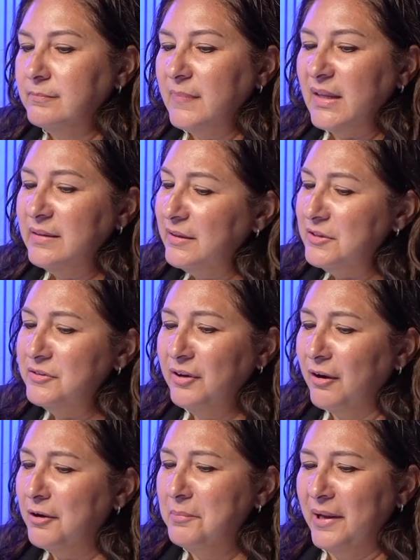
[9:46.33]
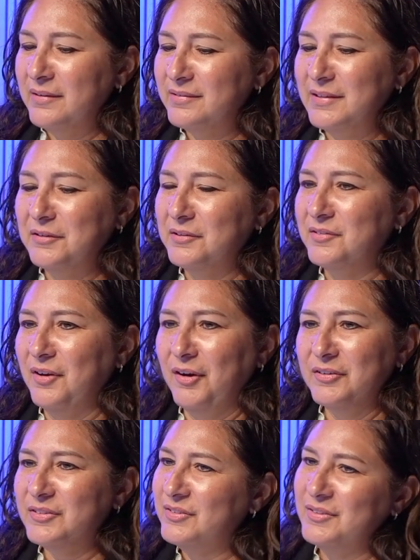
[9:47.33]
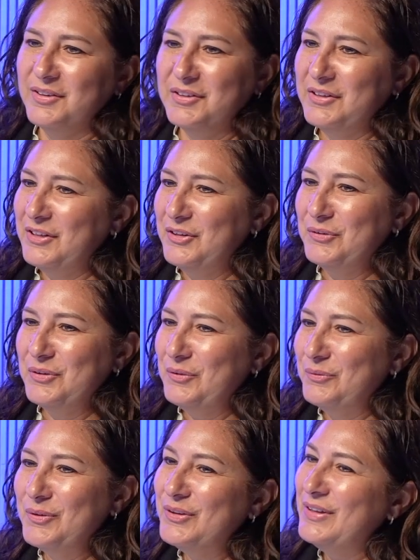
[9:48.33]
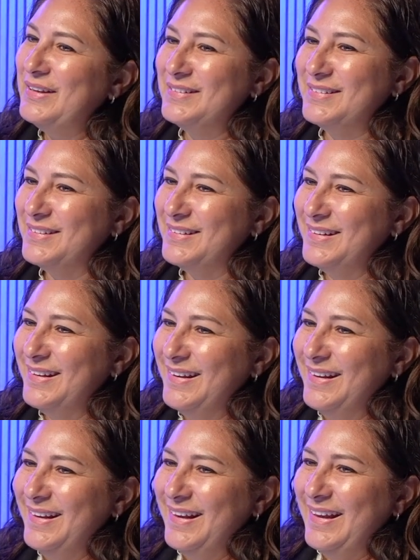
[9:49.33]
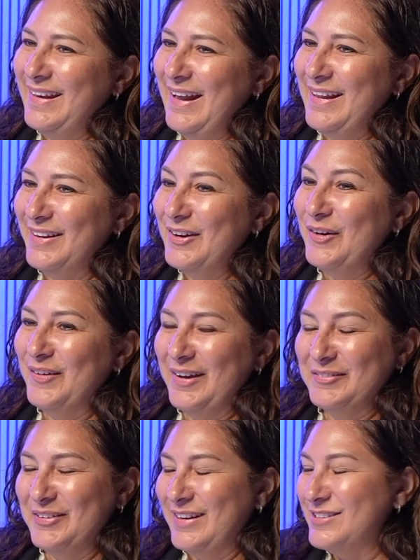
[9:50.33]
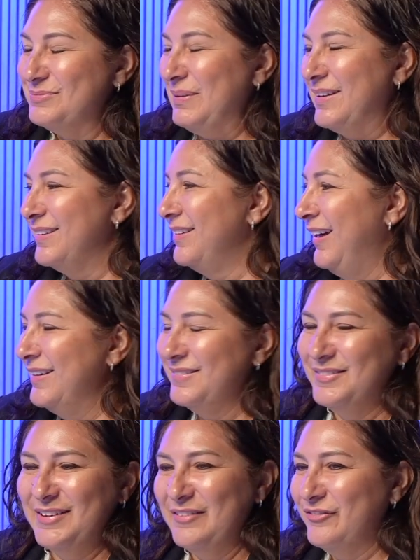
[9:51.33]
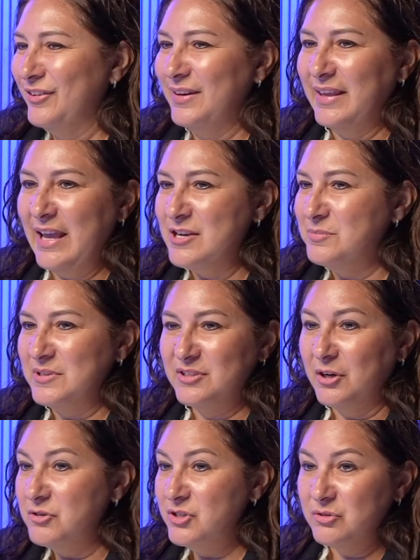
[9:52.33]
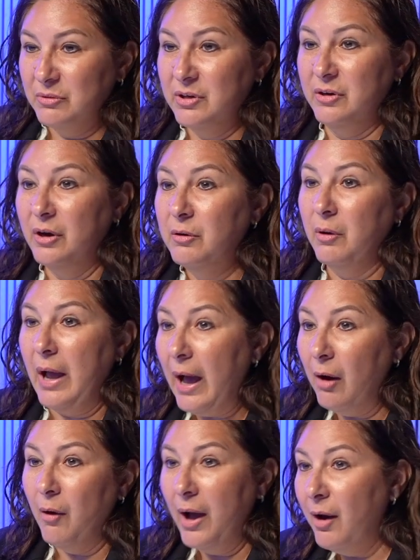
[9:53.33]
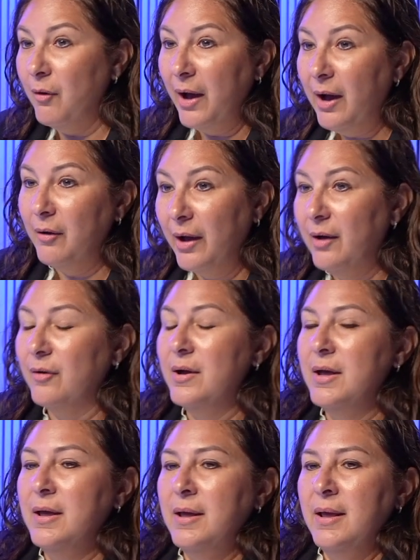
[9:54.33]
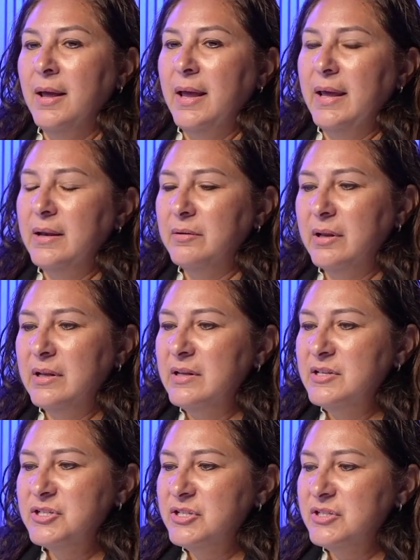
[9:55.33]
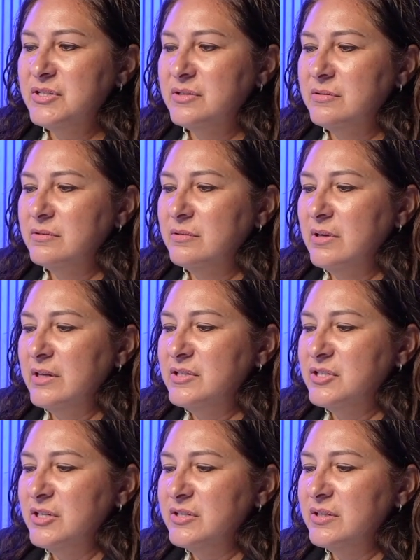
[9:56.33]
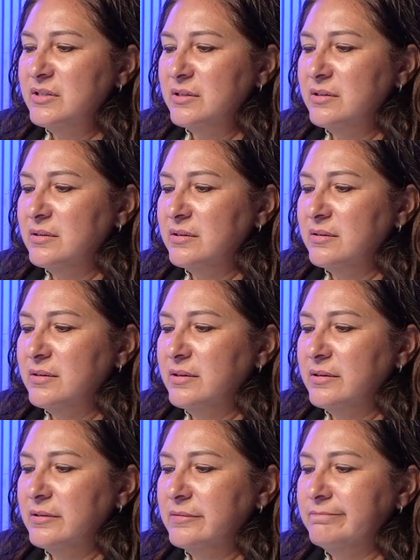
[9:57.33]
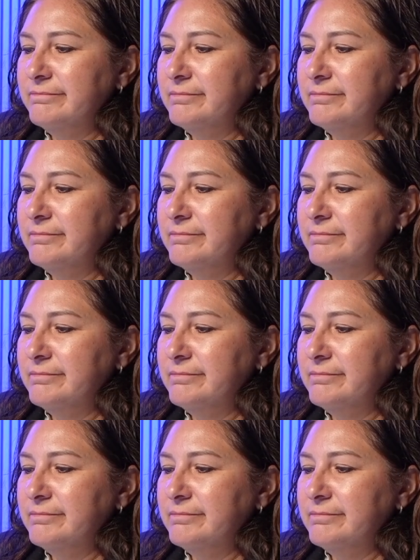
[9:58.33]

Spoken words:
Now you talk about a secret sauce, where there really isn't. And I know when I speak at a lot of different engagements, coaches want to know how, and it's just the